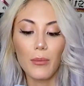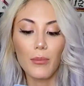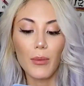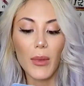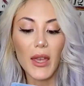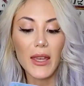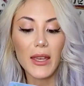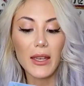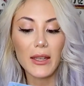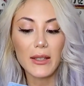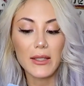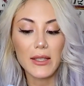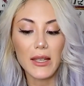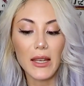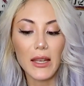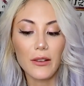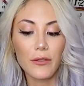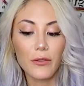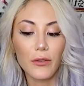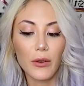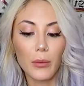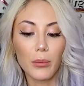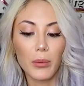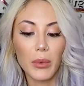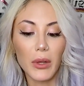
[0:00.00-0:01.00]
Make a
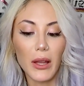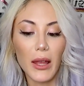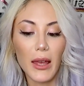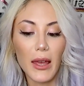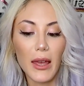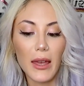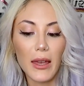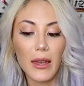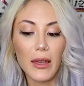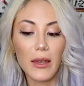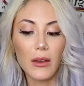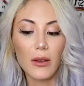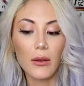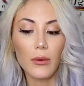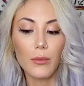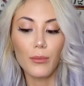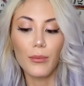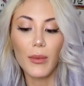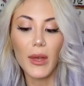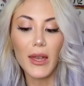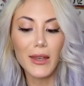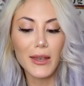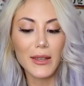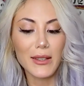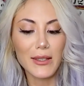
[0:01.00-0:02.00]
date for play,
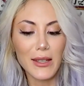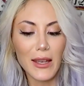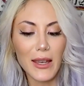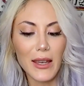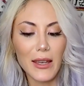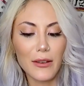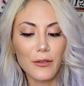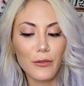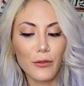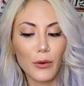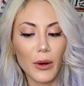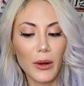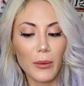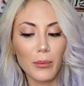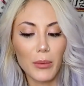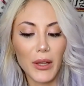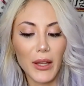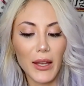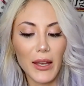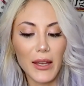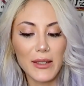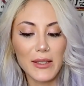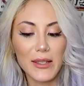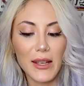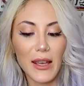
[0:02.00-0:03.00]
make a date for a
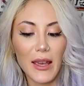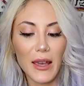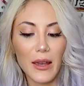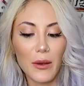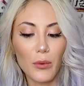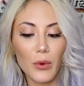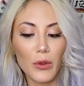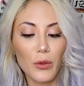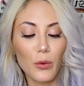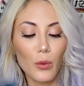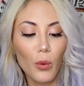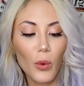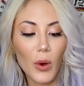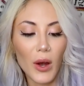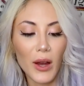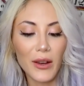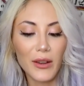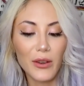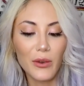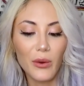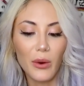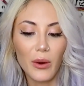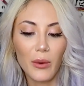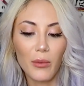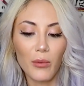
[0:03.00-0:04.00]
play day with
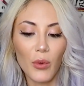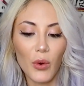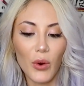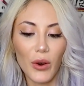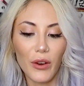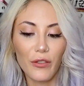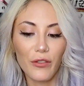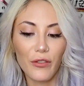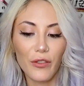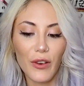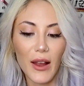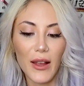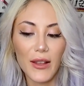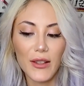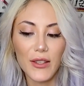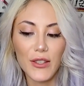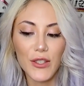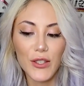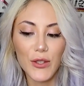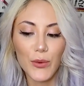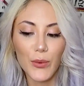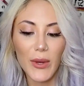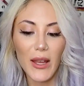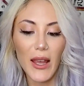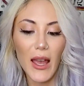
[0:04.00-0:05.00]
one or more friends.
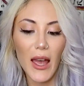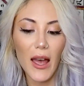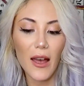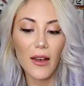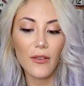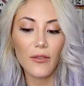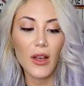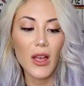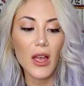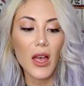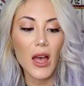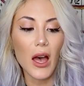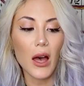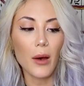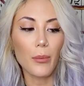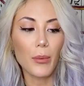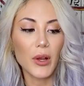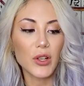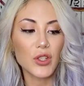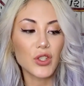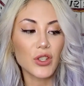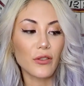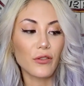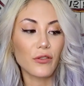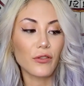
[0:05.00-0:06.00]
So we have a
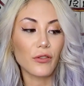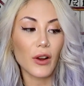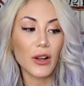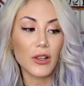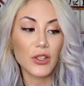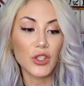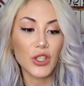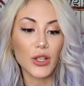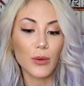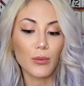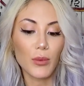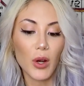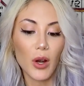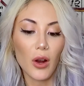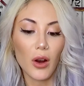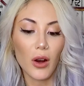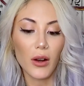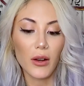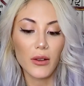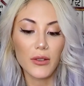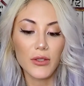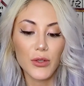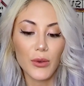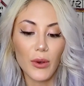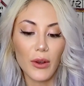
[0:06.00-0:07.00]
bunch of friendship
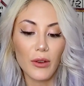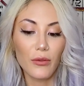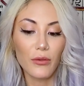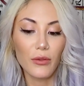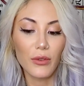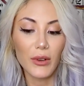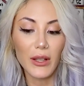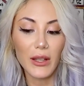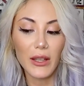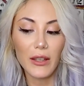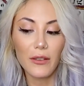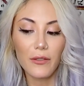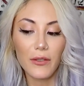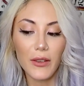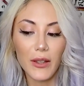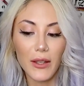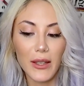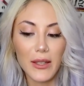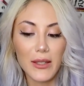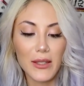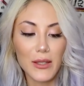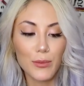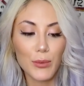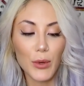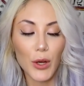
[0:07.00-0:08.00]
cards. So I really feel
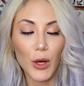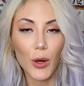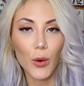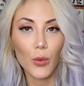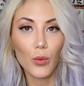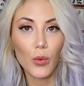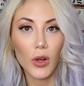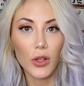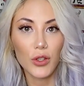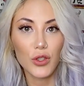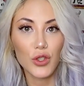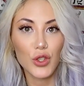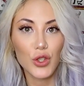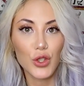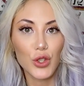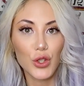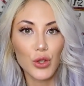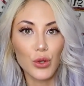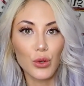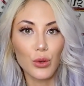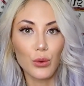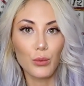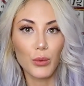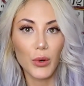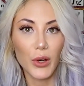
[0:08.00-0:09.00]
like spirit wants
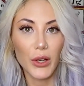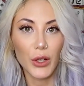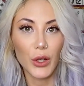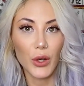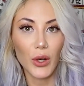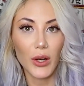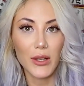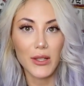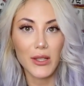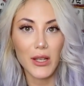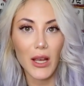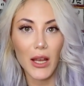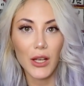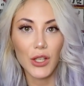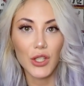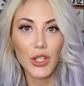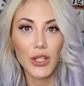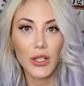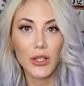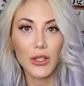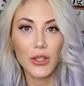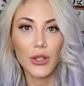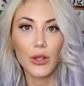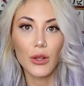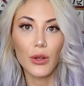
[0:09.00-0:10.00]
to bring your
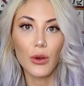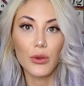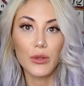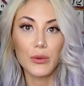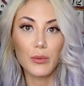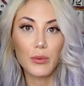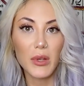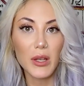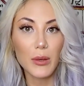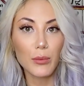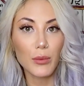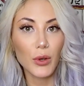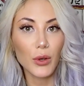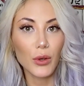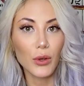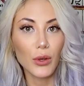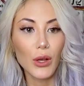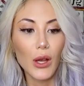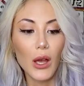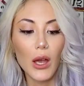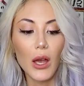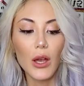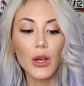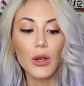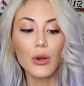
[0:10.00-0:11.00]
attention to those people
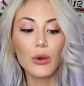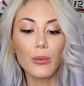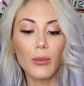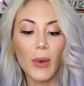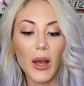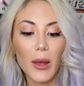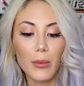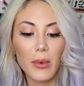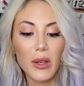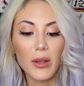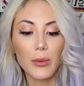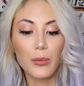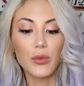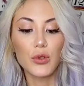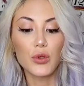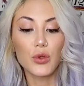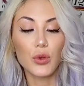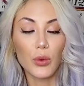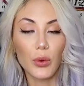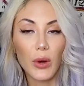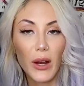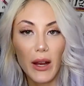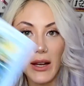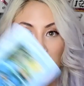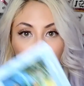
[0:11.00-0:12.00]
who might be
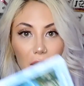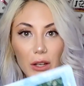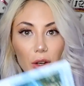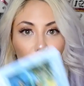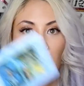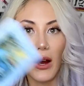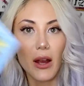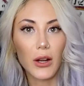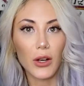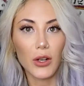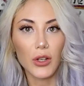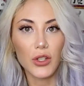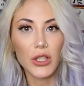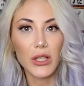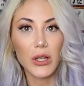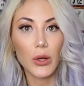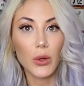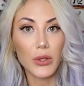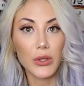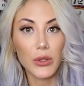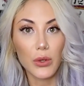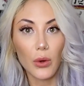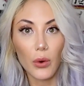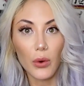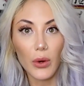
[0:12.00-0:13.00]
draining your energy
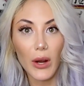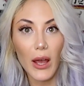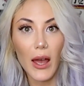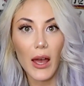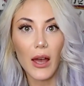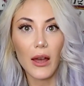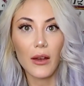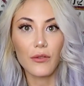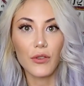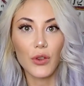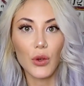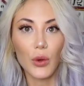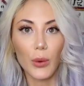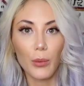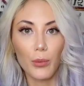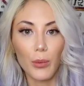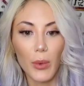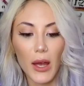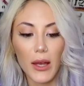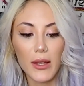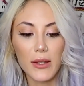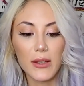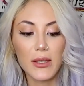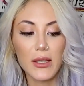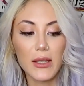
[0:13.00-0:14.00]
or don't have your
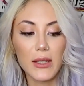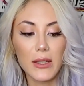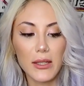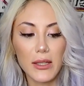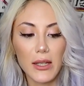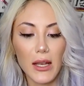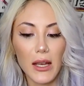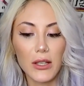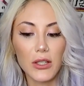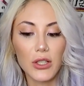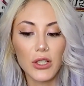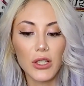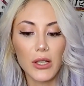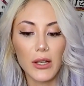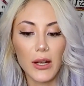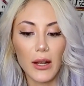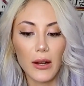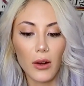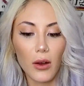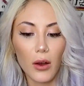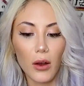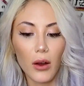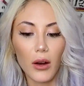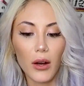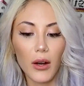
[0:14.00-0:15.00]
best intention
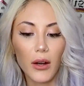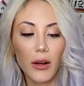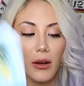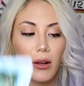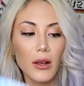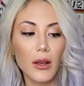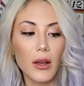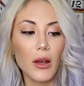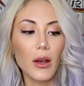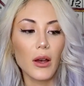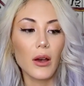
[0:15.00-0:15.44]
at heart.